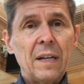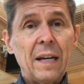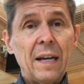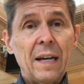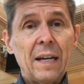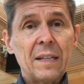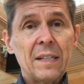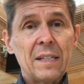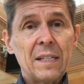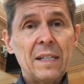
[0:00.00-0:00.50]

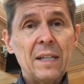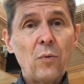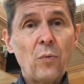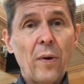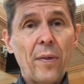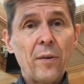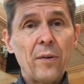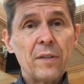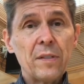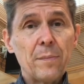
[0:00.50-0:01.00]
and see
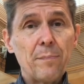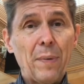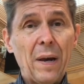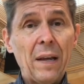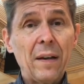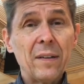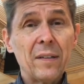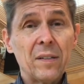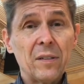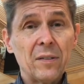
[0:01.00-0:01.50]
whether it's a
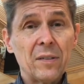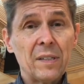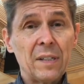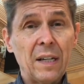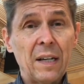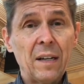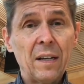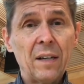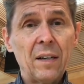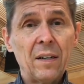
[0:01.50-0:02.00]
pedestal
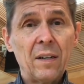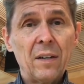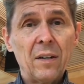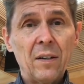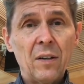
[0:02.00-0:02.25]
sink